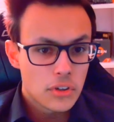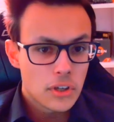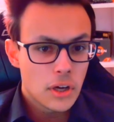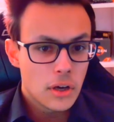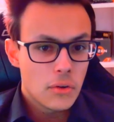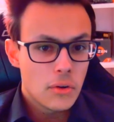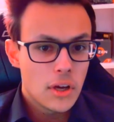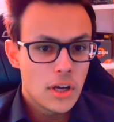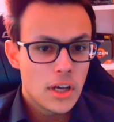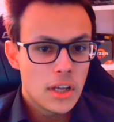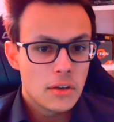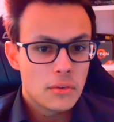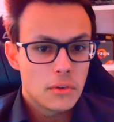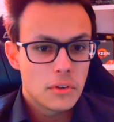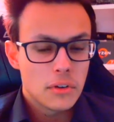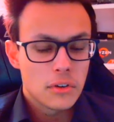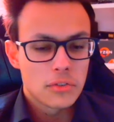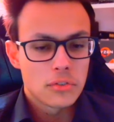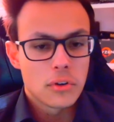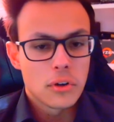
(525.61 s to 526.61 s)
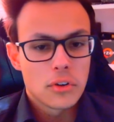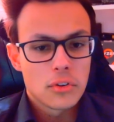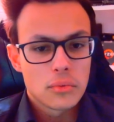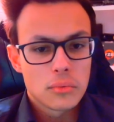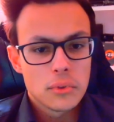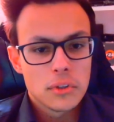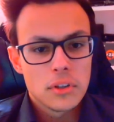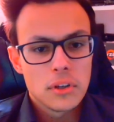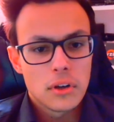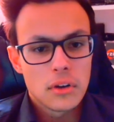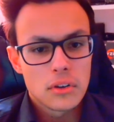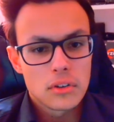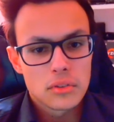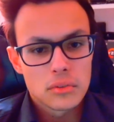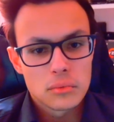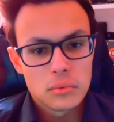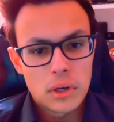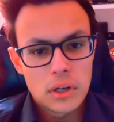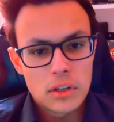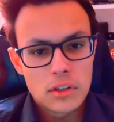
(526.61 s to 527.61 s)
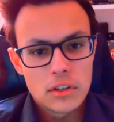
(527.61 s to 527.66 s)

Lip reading: and of course we also want